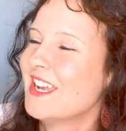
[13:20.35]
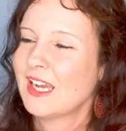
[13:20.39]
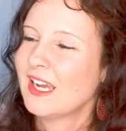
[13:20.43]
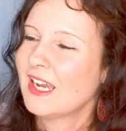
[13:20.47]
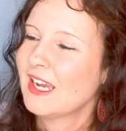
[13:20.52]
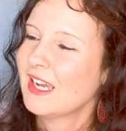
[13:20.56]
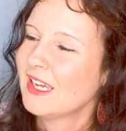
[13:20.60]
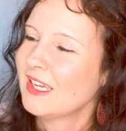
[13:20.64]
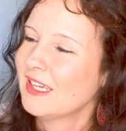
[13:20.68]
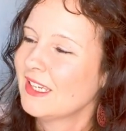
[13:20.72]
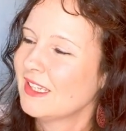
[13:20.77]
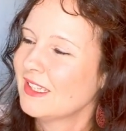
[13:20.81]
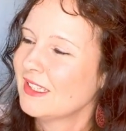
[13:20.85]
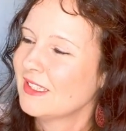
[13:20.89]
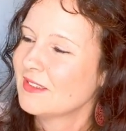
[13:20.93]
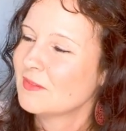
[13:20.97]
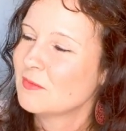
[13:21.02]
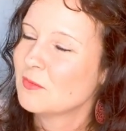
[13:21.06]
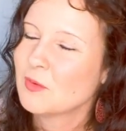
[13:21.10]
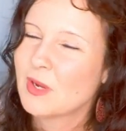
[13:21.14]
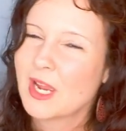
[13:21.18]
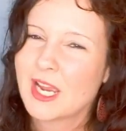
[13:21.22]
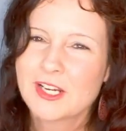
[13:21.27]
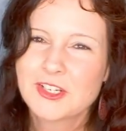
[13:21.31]
I
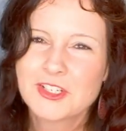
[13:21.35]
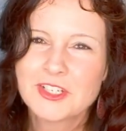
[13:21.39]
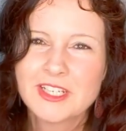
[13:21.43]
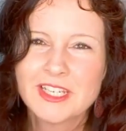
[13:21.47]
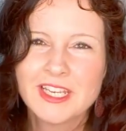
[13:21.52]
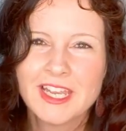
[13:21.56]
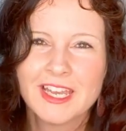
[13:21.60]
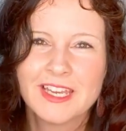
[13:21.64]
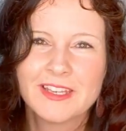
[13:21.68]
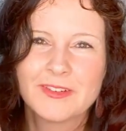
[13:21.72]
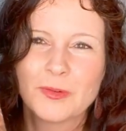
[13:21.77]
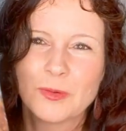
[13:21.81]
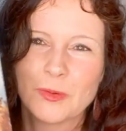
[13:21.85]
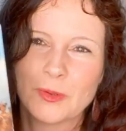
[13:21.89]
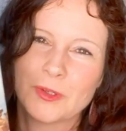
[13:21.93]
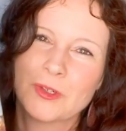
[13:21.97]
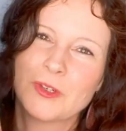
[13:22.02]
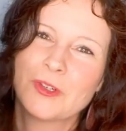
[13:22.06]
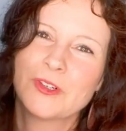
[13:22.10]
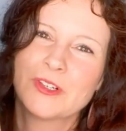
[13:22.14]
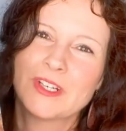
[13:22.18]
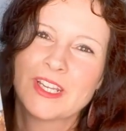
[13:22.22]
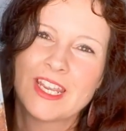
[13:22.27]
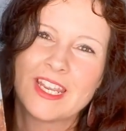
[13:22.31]
actually had
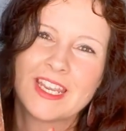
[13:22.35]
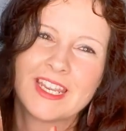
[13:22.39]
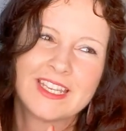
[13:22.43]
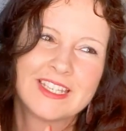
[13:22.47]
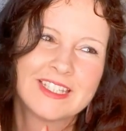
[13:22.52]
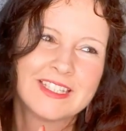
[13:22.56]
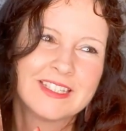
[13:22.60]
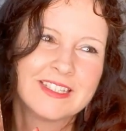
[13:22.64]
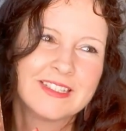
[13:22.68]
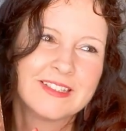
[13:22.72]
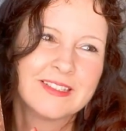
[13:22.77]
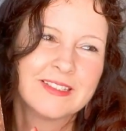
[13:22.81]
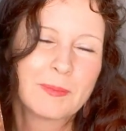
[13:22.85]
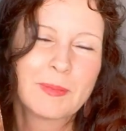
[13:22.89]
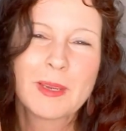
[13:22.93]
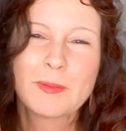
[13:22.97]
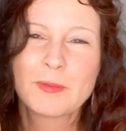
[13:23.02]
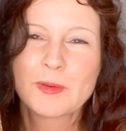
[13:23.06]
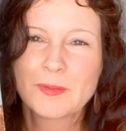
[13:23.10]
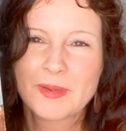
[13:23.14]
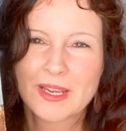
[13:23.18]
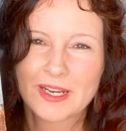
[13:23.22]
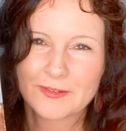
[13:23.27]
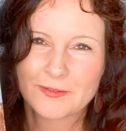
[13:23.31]
ordered a
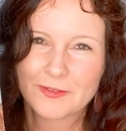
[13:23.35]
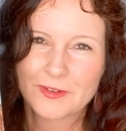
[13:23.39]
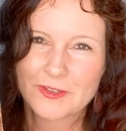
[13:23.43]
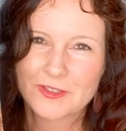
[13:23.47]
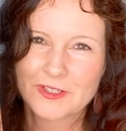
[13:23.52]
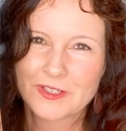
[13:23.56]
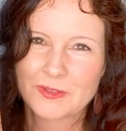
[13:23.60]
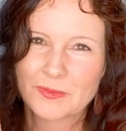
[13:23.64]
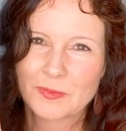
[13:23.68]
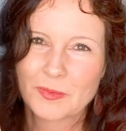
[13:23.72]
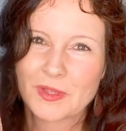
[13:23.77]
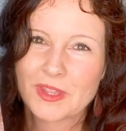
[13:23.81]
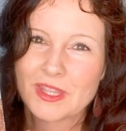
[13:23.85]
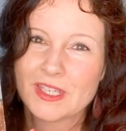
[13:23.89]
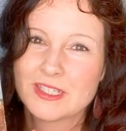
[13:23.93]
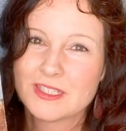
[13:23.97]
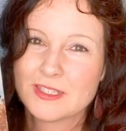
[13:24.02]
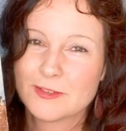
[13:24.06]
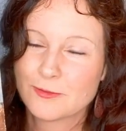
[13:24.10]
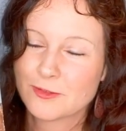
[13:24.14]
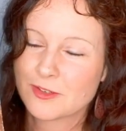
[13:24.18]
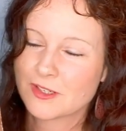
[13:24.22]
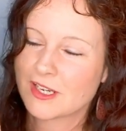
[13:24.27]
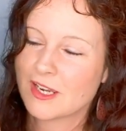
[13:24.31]
paperback version with a
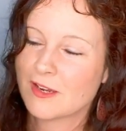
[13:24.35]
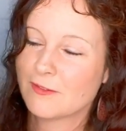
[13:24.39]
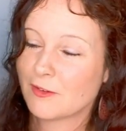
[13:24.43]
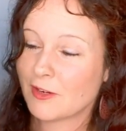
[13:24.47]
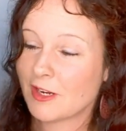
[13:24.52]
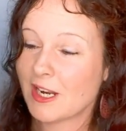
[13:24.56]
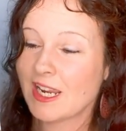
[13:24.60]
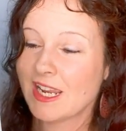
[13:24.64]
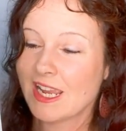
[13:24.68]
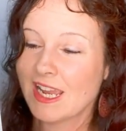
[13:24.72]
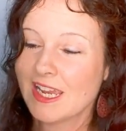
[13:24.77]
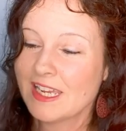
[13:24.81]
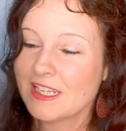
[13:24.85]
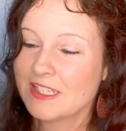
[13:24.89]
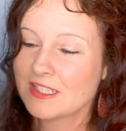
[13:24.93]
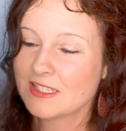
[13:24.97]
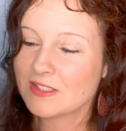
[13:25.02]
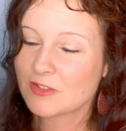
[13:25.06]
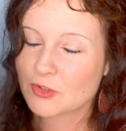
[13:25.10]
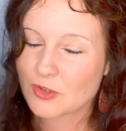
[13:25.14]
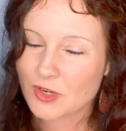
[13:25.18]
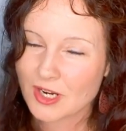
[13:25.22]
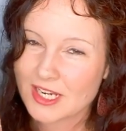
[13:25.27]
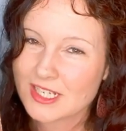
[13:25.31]
different cover. I
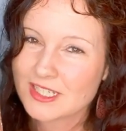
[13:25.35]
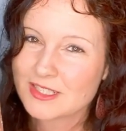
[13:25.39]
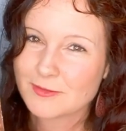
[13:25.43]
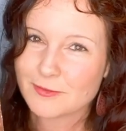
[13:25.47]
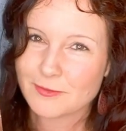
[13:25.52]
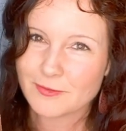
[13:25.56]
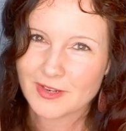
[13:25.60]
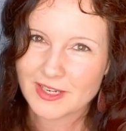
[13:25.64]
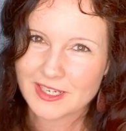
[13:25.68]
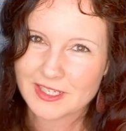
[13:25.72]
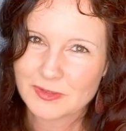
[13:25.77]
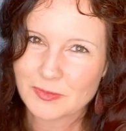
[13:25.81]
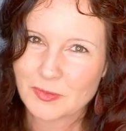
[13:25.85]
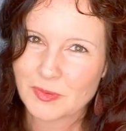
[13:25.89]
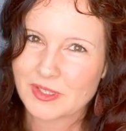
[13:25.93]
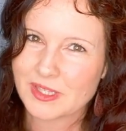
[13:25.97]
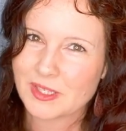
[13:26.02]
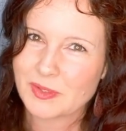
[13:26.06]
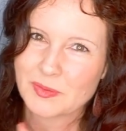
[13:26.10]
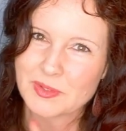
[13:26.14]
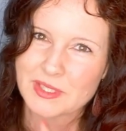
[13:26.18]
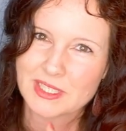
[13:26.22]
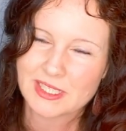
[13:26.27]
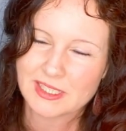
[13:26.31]
had tried to find one
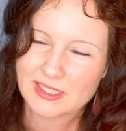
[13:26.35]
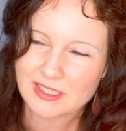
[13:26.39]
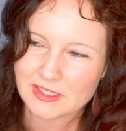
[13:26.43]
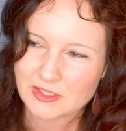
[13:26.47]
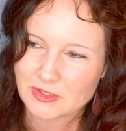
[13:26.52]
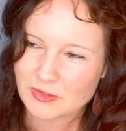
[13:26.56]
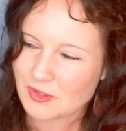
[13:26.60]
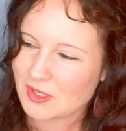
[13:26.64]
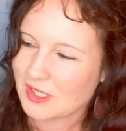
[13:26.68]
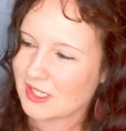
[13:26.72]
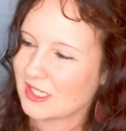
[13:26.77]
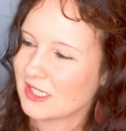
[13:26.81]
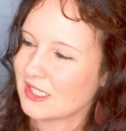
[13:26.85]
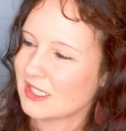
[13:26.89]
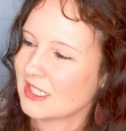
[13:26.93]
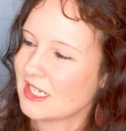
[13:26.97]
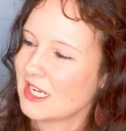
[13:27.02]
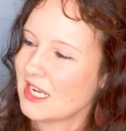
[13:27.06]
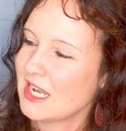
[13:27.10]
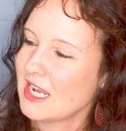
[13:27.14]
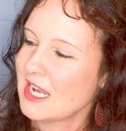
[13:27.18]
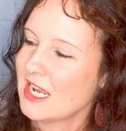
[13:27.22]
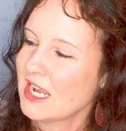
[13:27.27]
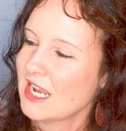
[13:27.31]
that was illustrated,
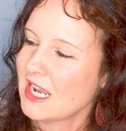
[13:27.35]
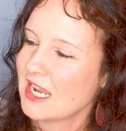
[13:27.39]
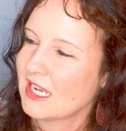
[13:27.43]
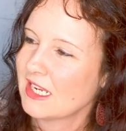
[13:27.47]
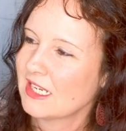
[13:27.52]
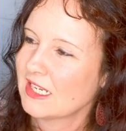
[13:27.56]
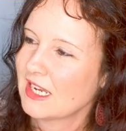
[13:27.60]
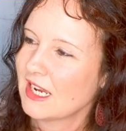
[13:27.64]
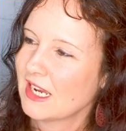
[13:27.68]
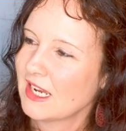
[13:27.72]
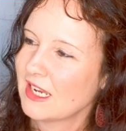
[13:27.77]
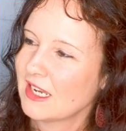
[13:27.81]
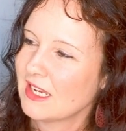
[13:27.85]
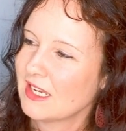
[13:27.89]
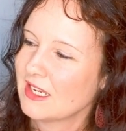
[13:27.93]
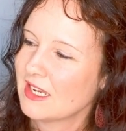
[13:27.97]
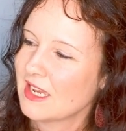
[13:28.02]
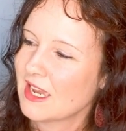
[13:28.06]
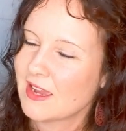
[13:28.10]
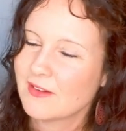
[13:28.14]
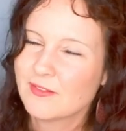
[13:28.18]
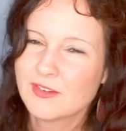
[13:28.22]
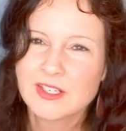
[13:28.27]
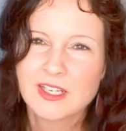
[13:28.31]
and I
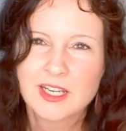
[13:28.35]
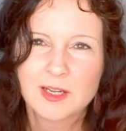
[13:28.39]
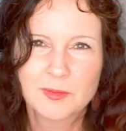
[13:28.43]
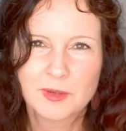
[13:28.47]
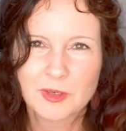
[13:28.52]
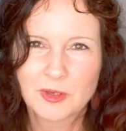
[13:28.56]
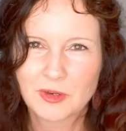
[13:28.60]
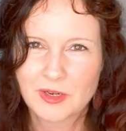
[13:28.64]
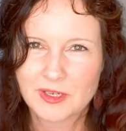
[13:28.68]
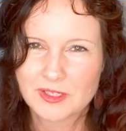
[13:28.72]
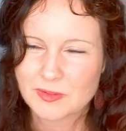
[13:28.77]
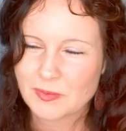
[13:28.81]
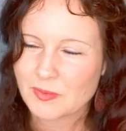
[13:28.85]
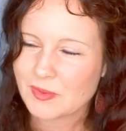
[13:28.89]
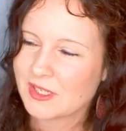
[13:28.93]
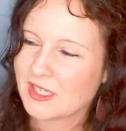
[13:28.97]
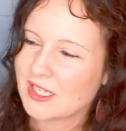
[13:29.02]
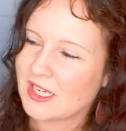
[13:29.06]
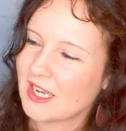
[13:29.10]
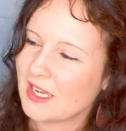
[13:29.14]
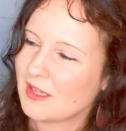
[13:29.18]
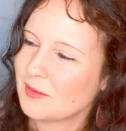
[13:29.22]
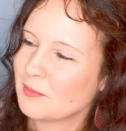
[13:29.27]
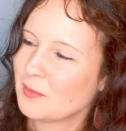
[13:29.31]
haven't come across
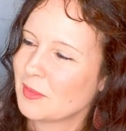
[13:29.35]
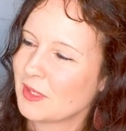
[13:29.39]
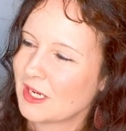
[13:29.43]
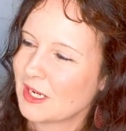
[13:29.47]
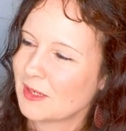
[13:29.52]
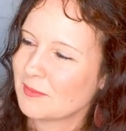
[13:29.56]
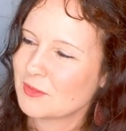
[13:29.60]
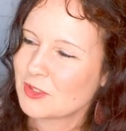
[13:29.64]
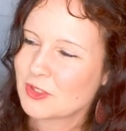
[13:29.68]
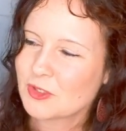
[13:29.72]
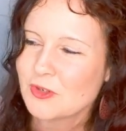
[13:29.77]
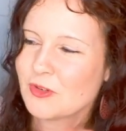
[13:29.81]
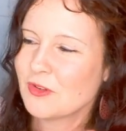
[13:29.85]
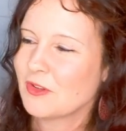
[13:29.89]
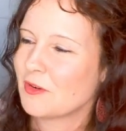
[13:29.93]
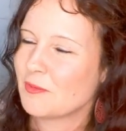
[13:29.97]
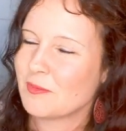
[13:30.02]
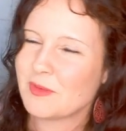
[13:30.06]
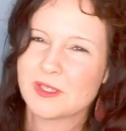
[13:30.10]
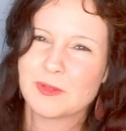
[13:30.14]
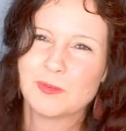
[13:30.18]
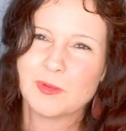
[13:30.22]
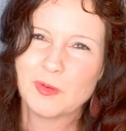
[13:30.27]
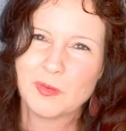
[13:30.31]
one yet, but I'm sure there
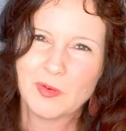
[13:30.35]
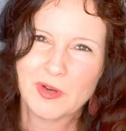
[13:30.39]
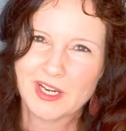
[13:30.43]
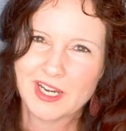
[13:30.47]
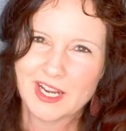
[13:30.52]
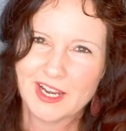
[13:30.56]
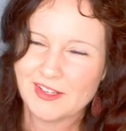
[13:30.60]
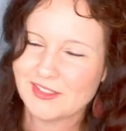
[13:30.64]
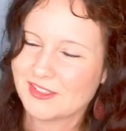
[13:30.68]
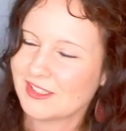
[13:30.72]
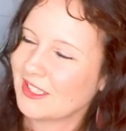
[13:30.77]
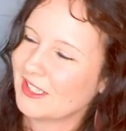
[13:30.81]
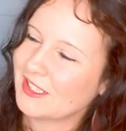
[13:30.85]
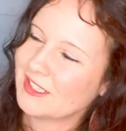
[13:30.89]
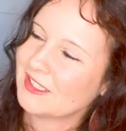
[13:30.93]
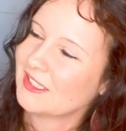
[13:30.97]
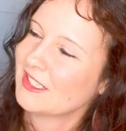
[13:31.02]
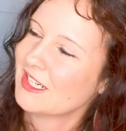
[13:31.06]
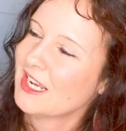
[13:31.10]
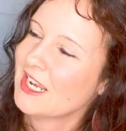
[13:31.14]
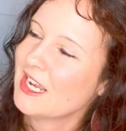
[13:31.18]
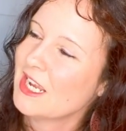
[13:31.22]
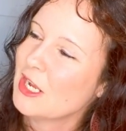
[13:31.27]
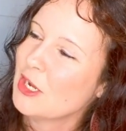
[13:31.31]
must be one out there.